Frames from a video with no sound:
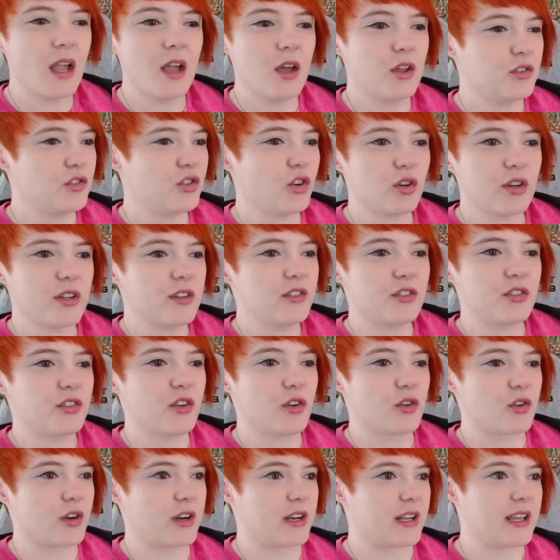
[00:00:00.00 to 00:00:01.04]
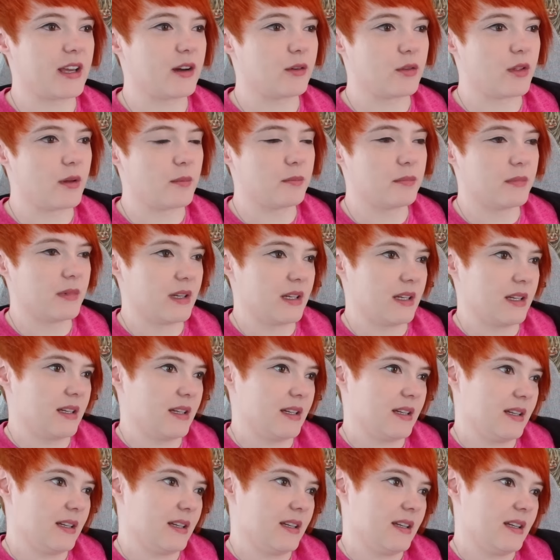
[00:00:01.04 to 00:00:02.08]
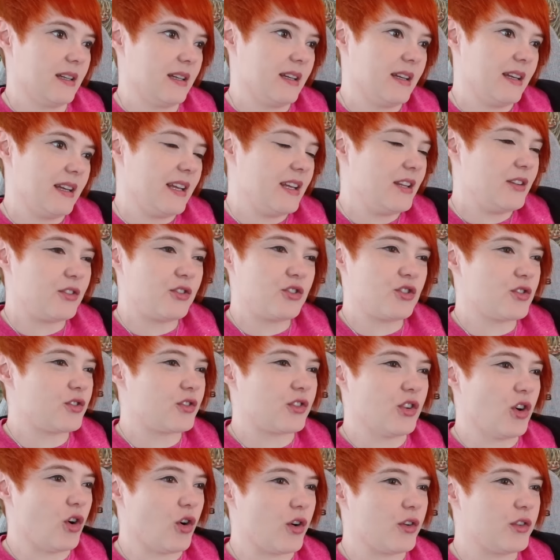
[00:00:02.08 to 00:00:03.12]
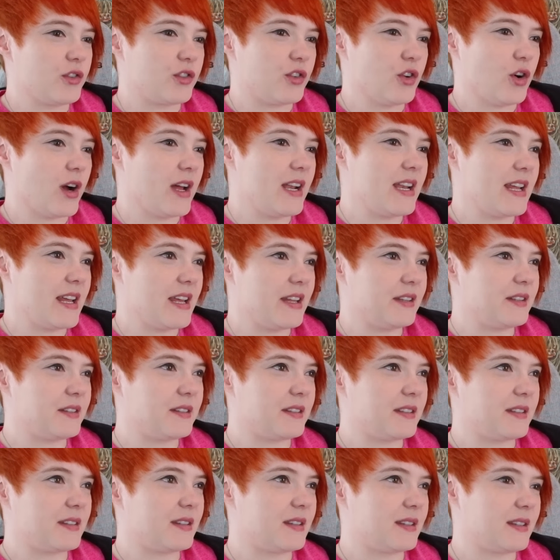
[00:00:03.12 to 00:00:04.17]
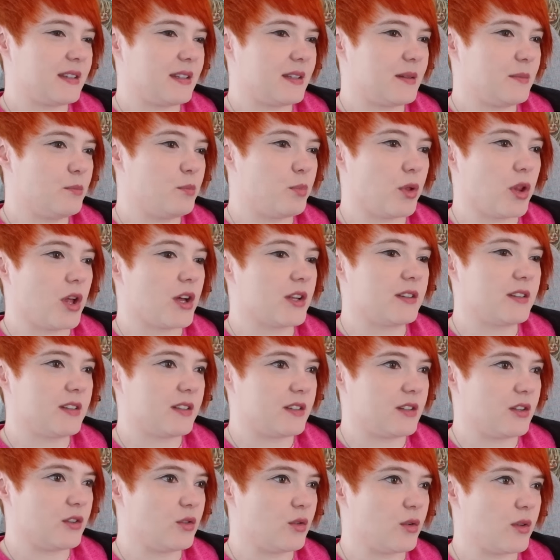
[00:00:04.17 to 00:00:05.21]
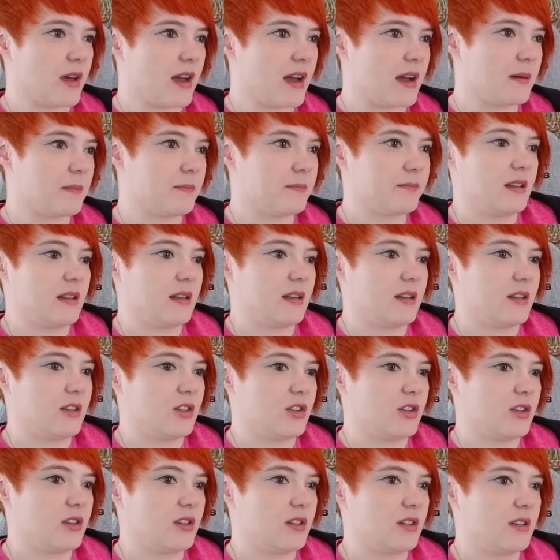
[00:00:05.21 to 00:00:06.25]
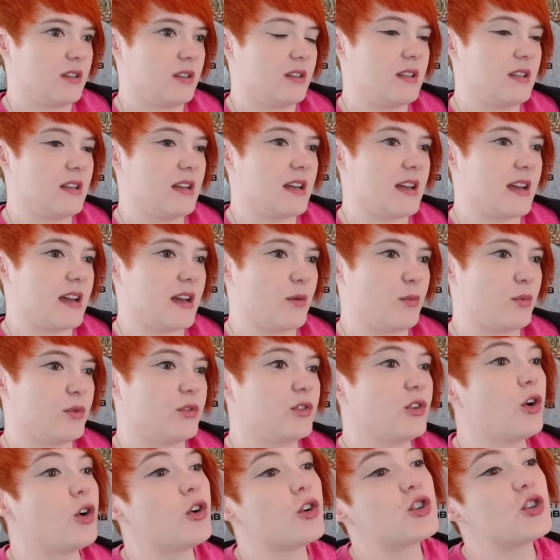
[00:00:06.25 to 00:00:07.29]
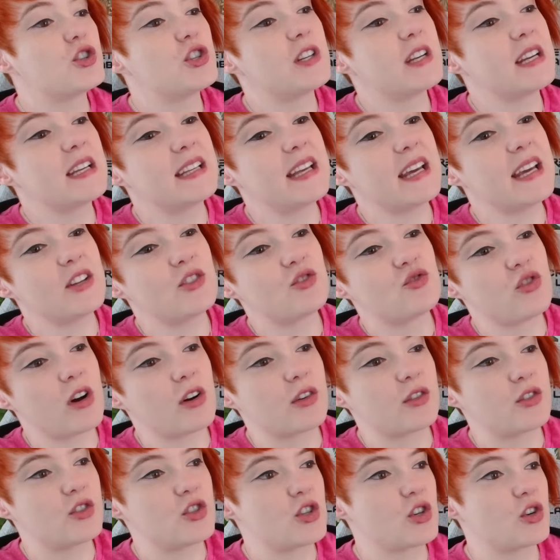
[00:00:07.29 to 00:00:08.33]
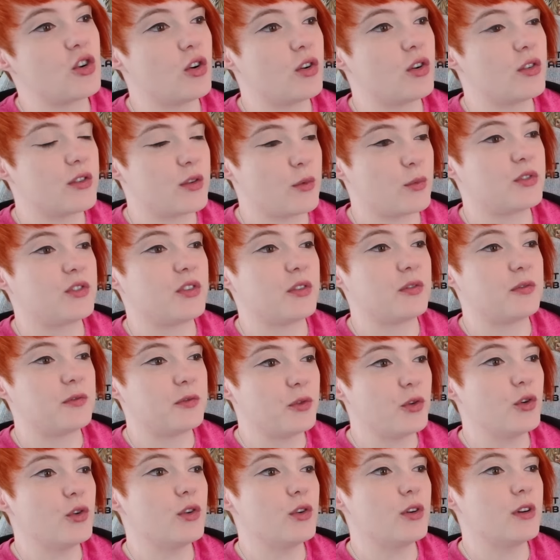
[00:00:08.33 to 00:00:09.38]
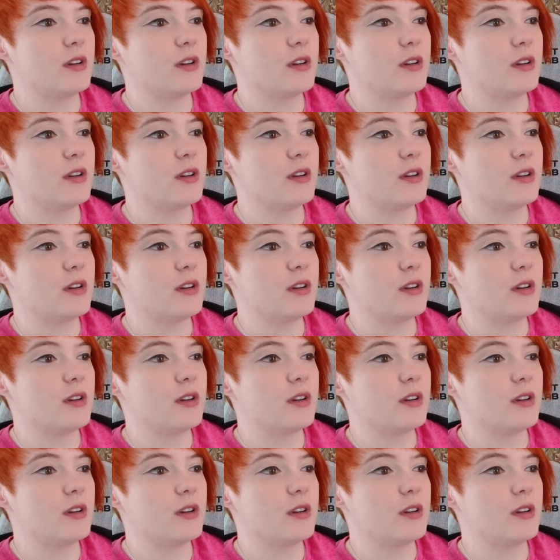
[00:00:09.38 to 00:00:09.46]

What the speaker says: Soren's not going to kill them. He's just not. It's not in his blood to do that. Yeah, it was. Oh, she didn't get drugged. She got. There was a flu.